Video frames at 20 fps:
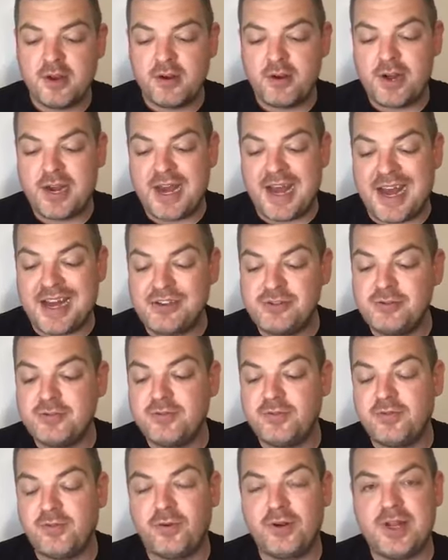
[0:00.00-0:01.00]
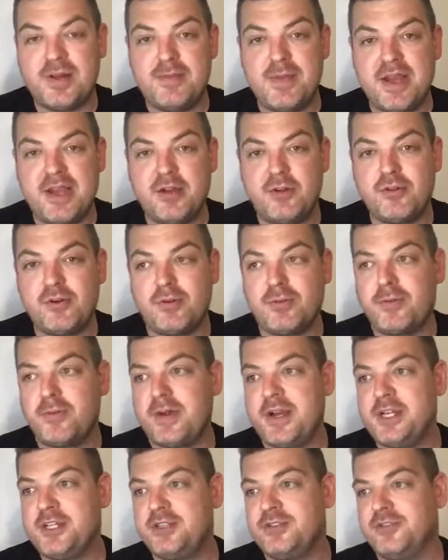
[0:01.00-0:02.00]
Right, 140 mega
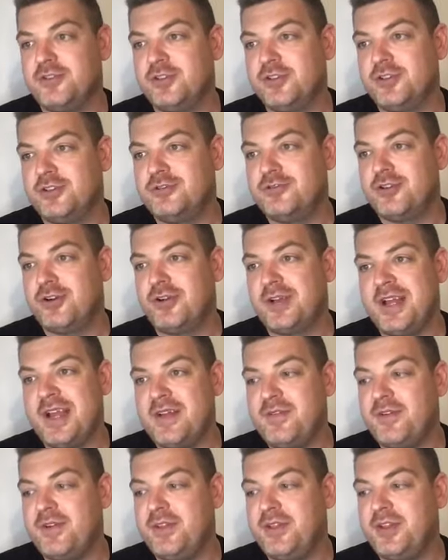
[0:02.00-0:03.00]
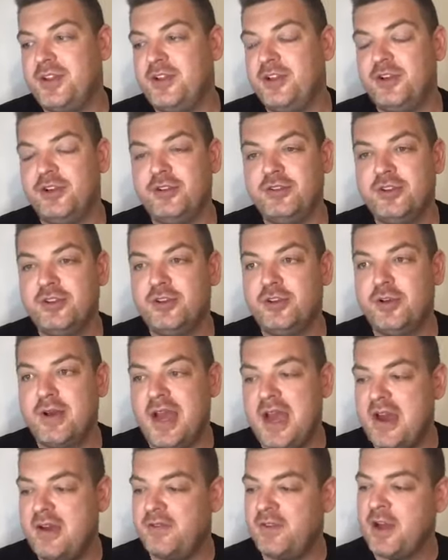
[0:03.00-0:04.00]
corporations that control everything you
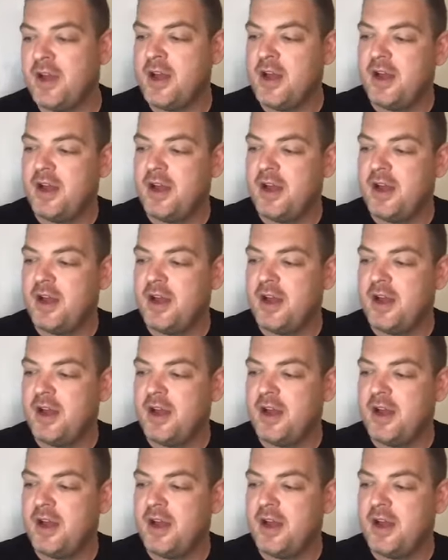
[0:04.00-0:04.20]
have.